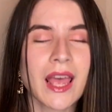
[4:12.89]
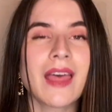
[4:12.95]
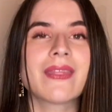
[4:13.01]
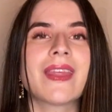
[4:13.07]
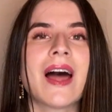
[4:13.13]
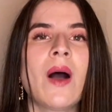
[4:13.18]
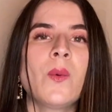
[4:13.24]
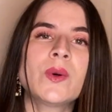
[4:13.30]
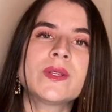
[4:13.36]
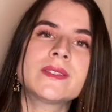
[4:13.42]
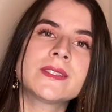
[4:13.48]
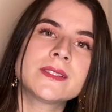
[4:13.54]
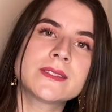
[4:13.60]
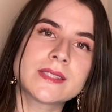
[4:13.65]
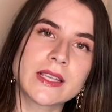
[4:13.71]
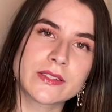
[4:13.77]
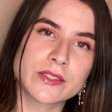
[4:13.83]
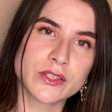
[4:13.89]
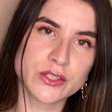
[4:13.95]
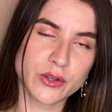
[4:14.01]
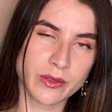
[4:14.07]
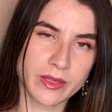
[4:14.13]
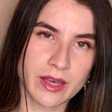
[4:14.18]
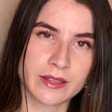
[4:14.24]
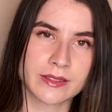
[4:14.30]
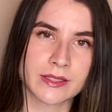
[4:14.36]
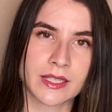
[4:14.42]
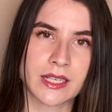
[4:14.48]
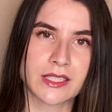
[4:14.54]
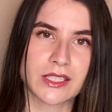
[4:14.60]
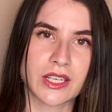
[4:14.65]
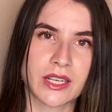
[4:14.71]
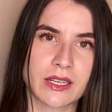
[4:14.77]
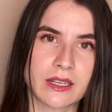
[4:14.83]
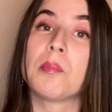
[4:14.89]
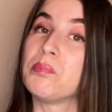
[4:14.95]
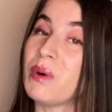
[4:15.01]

That was in season 2018.